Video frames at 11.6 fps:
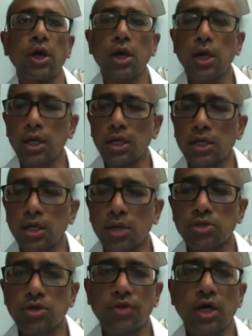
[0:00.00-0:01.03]
In terms
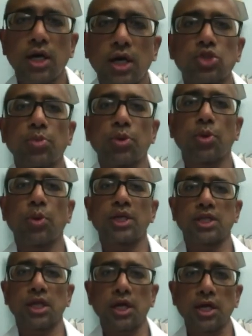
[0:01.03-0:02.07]
of the unsupervised
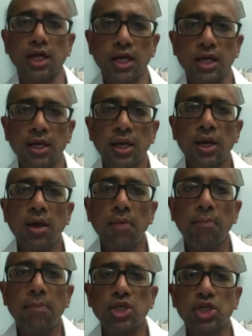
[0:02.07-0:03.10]
learning,
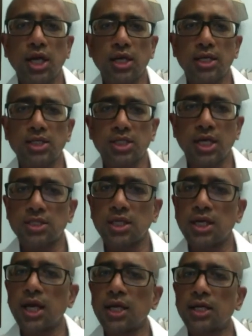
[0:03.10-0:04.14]
machine understands the
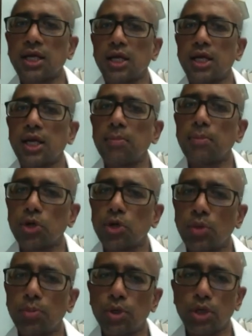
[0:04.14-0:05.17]
data and input
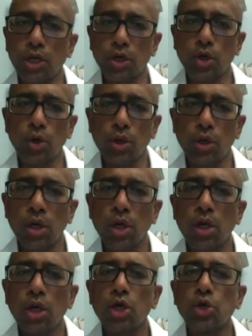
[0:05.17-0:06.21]
output are known.
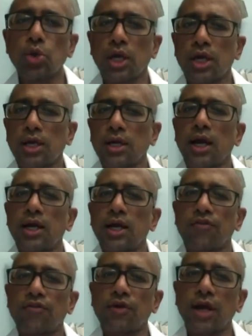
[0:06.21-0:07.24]
You can kind of
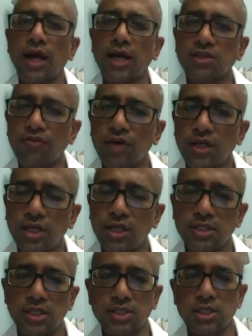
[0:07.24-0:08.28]
classify the
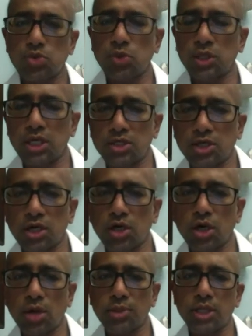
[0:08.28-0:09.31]
diseases, whether it's
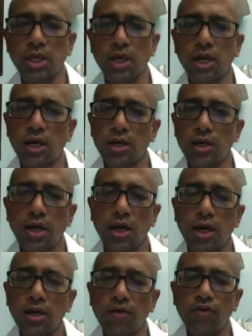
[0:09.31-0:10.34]
retinopathy or
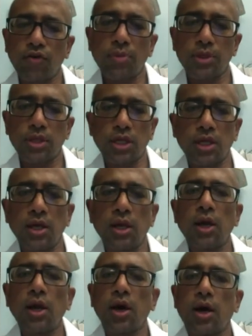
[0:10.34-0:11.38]
nephropathy
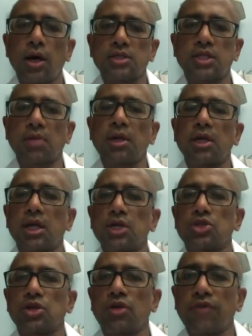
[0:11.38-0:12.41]
or
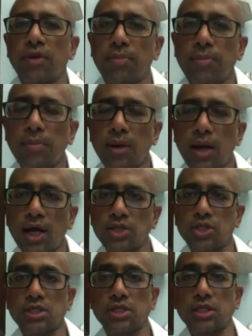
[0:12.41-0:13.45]
segmentation of a large
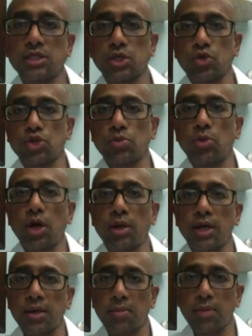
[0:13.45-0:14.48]
disease into a smaller
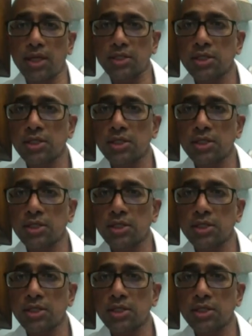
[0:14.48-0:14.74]
database.